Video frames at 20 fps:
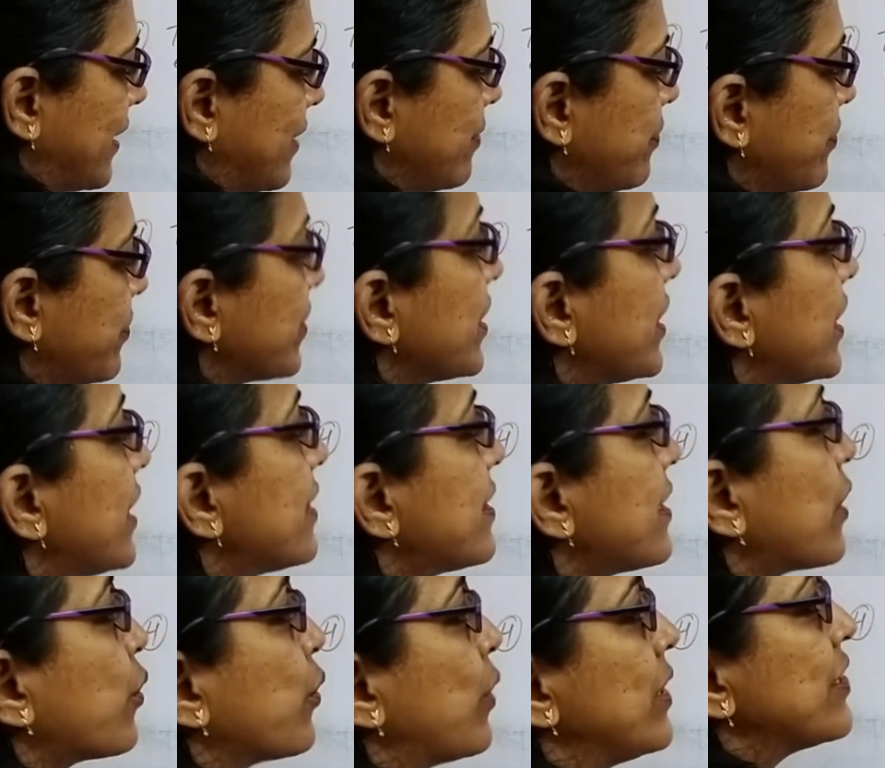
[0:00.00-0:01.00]
is
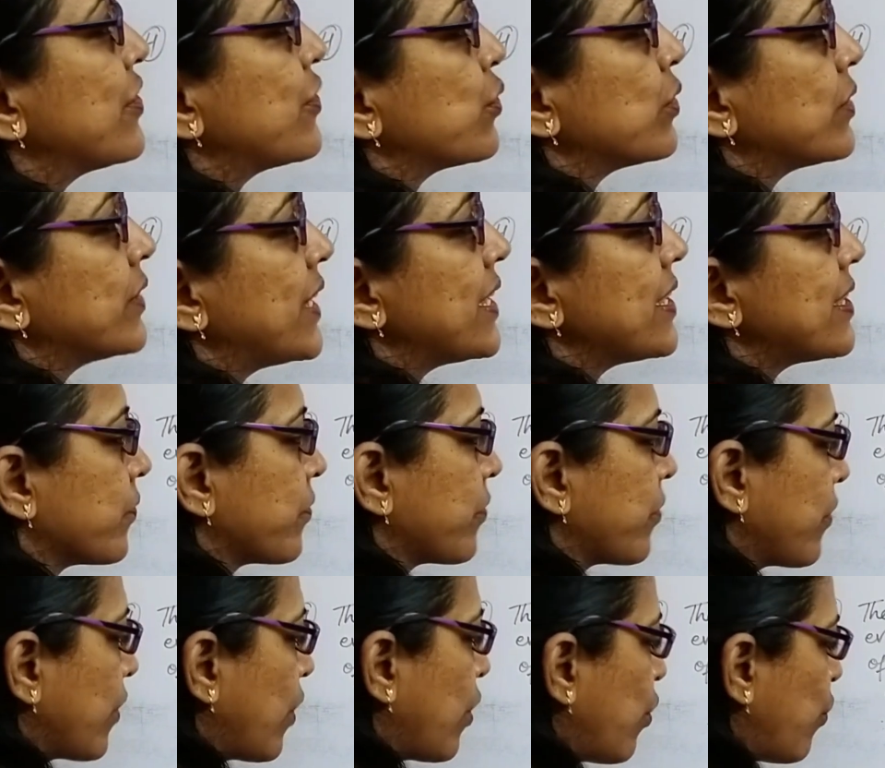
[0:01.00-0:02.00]
equals to this.
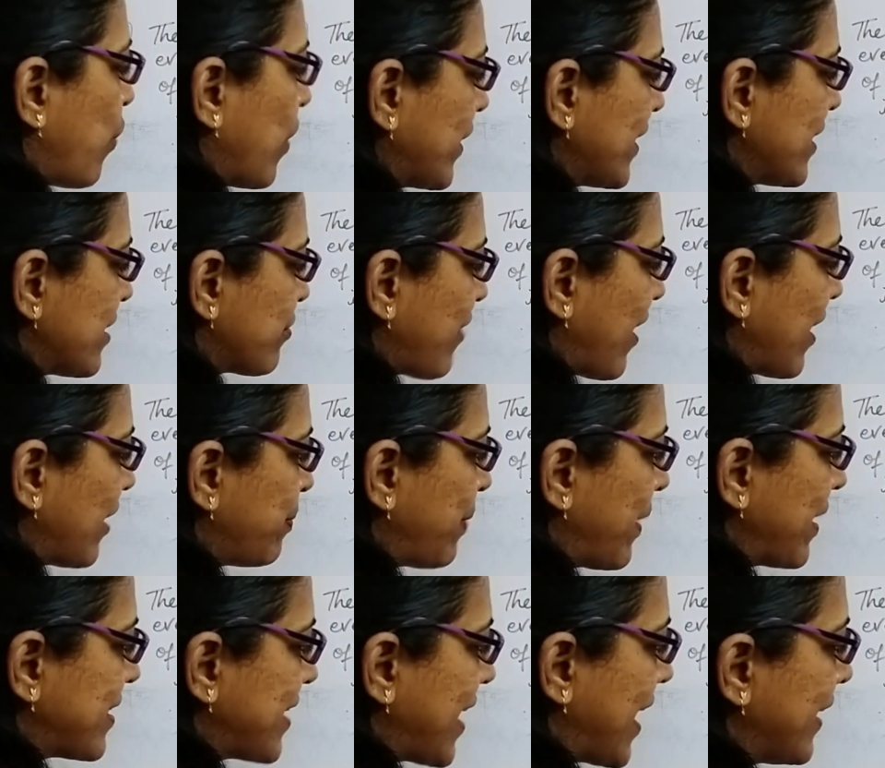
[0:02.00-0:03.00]
What is
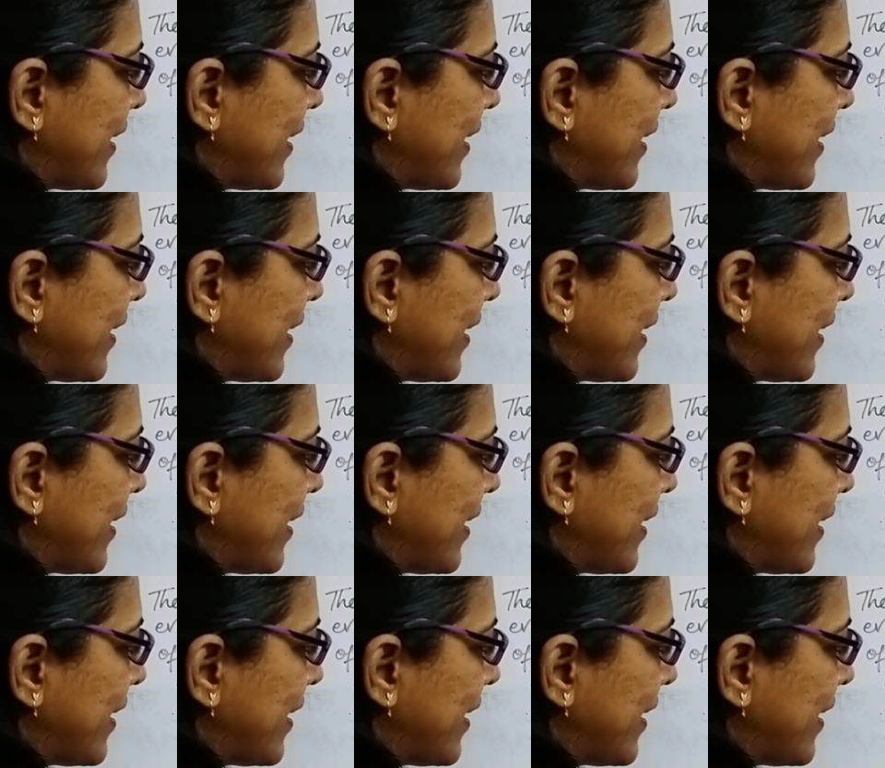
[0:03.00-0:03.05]
1%?